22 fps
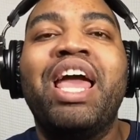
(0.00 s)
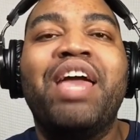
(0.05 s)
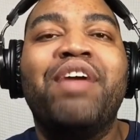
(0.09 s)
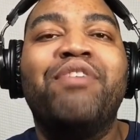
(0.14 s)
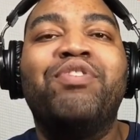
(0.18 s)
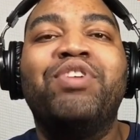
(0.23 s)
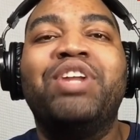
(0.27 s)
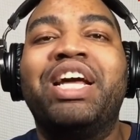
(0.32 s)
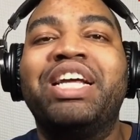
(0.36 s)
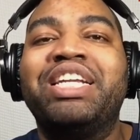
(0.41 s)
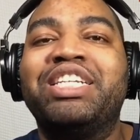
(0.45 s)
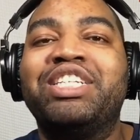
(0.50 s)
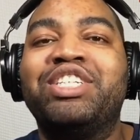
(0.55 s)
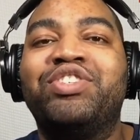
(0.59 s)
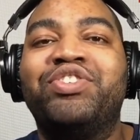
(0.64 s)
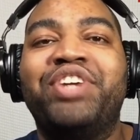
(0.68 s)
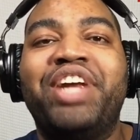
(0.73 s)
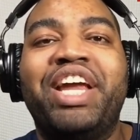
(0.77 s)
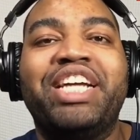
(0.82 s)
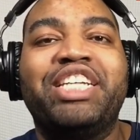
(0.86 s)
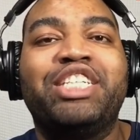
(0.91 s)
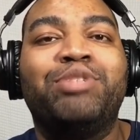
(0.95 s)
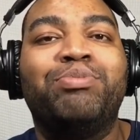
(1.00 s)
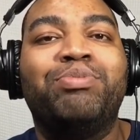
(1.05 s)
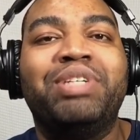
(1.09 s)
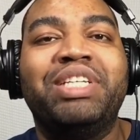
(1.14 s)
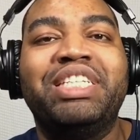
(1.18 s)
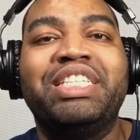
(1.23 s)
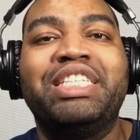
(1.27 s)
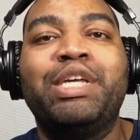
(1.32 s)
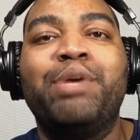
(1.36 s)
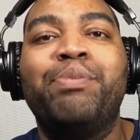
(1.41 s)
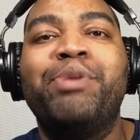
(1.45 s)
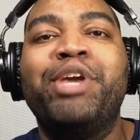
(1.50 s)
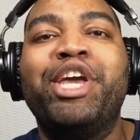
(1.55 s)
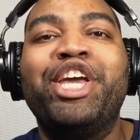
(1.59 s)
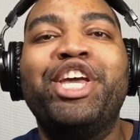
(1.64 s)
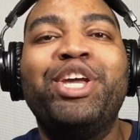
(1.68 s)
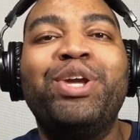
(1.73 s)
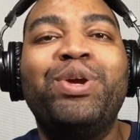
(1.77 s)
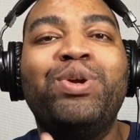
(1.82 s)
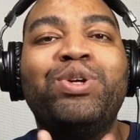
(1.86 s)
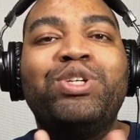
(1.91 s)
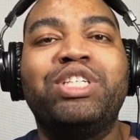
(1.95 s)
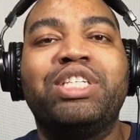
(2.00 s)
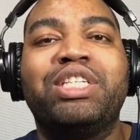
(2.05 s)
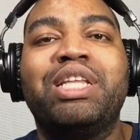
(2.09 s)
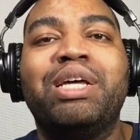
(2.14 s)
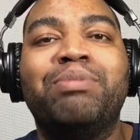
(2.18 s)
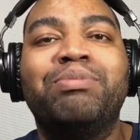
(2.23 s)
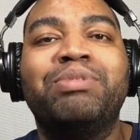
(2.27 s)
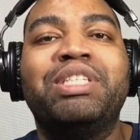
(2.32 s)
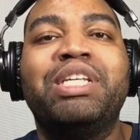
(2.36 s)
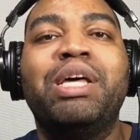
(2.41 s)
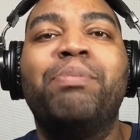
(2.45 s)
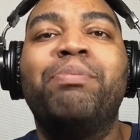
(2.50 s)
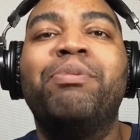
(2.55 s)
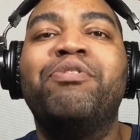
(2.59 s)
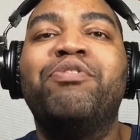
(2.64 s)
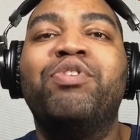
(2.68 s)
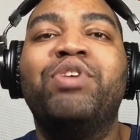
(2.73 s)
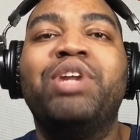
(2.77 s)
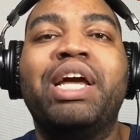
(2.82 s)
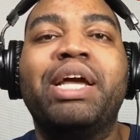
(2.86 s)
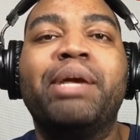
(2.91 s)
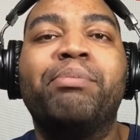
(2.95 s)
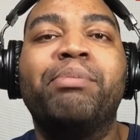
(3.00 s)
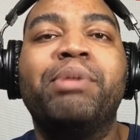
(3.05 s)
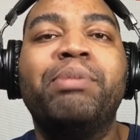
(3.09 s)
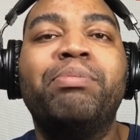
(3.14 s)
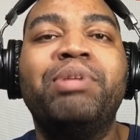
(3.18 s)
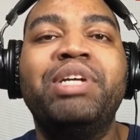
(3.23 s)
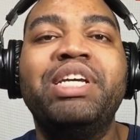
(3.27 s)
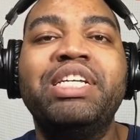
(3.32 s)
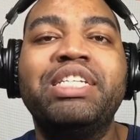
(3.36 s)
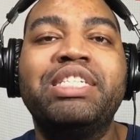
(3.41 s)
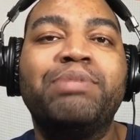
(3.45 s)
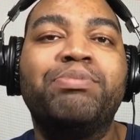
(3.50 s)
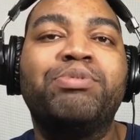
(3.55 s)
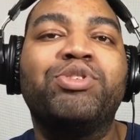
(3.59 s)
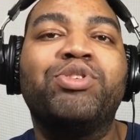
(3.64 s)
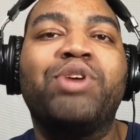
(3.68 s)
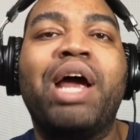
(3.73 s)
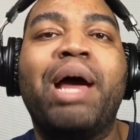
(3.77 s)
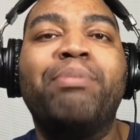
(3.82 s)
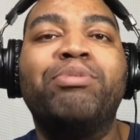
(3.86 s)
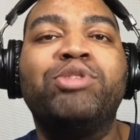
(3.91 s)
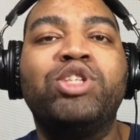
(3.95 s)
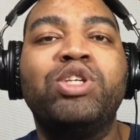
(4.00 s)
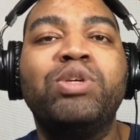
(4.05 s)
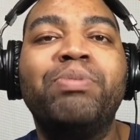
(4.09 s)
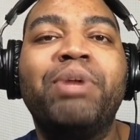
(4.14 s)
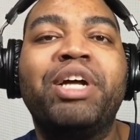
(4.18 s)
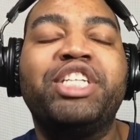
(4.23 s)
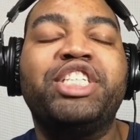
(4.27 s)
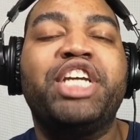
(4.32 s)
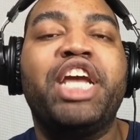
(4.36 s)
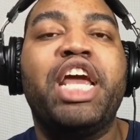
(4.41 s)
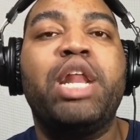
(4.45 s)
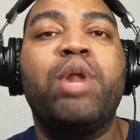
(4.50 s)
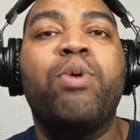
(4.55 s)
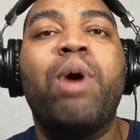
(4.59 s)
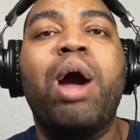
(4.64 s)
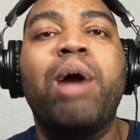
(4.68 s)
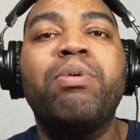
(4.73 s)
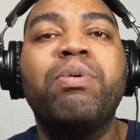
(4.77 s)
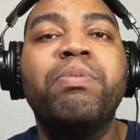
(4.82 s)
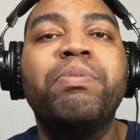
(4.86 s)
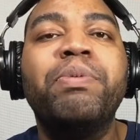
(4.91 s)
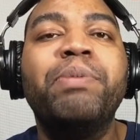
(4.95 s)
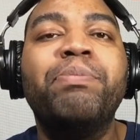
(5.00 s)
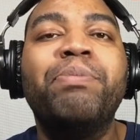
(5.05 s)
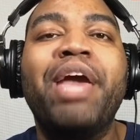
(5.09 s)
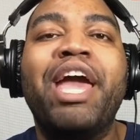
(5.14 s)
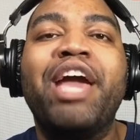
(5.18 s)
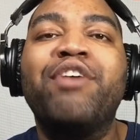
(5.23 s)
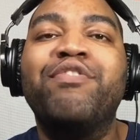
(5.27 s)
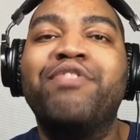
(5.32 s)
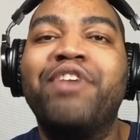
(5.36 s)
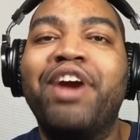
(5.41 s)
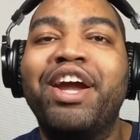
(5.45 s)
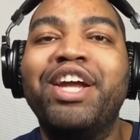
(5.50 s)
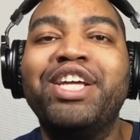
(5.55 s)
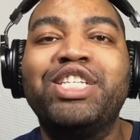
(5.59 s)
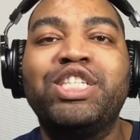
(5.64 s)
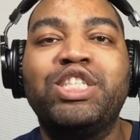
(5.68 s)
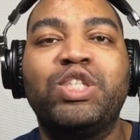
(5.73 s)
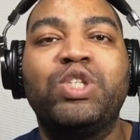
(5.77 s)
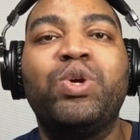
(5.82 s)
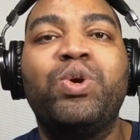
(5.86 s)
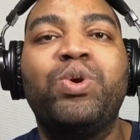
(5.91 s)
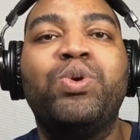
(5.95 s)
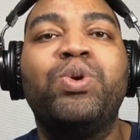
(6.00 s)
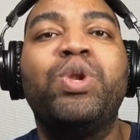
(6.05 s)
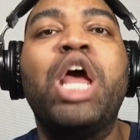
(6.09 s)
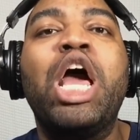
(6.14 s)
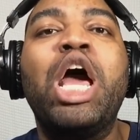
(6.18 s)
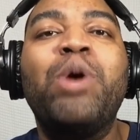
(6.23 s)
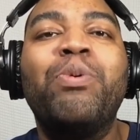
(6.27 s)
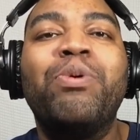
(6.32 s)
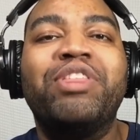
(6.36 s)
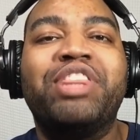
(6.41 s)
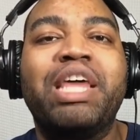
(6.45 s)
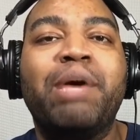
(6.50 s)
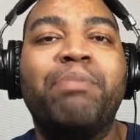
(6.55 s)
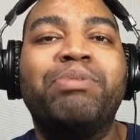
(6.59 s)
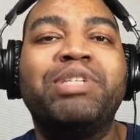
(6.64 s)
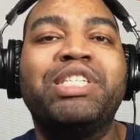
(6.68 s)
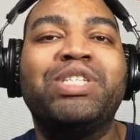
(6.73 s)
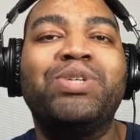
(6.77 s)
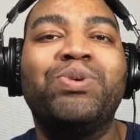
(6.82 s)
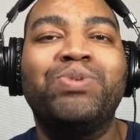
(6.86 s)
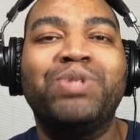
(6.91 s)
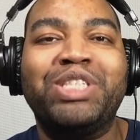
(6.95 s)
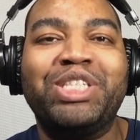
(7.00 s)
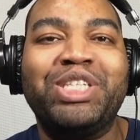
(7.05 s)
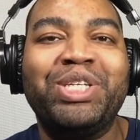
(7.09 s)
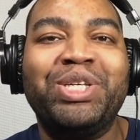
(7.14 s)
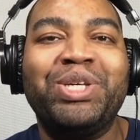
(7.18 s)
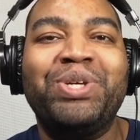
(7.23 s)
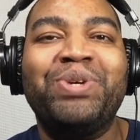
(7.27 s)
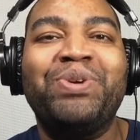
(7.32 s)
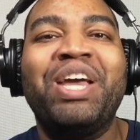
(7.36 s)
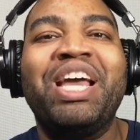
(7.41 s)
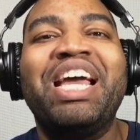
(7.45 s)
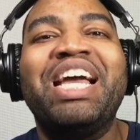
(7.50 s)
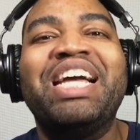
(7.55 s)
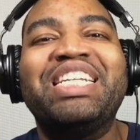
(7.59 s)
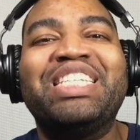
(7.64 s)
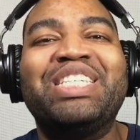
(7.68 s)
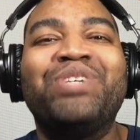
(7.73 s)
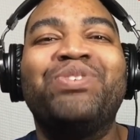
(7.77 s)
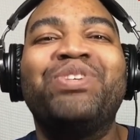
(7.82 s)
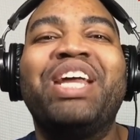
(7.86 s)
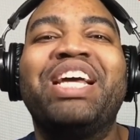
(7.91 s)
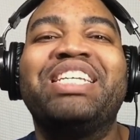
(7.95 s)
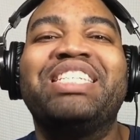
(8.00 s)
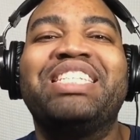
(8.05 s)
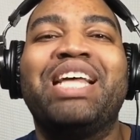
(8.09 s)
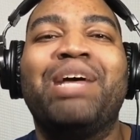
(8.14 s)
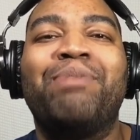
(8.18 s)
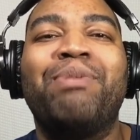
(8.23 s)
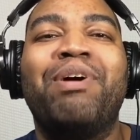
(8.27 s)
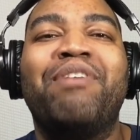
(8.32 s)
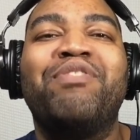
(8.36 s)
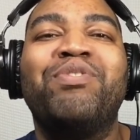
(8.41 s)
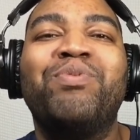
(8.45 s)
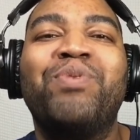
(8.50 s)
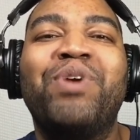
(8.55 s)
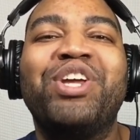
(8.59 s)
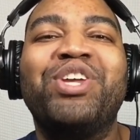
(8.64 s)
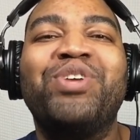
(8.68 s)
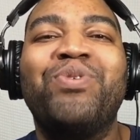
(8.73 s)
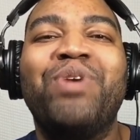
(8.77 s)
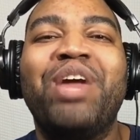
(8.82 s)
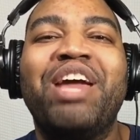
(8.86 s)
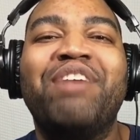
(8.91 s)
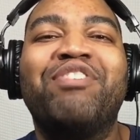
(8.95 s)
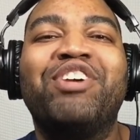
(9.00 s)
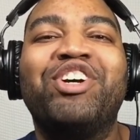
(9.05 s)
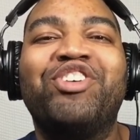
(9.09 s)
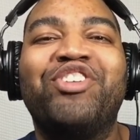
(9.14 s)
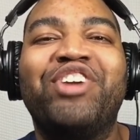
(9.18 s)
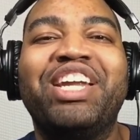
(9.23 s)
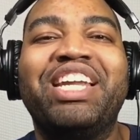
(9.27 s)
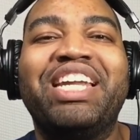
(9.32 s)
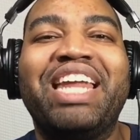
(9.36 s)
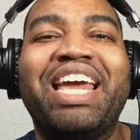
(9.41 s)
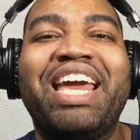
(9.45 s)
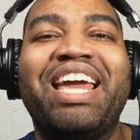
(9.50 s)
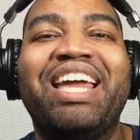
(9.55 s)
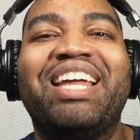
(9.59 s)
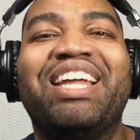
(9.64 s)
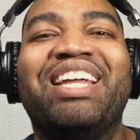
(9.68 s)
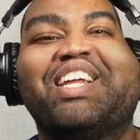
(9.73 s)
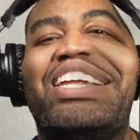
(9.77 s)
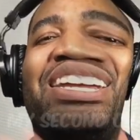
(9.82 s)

If you like this reaction, please give me a huge thumbs up. If you like me, please subscribe to my channel. I will be back very soon with episode 2. Until next time, everyone, you have a great day.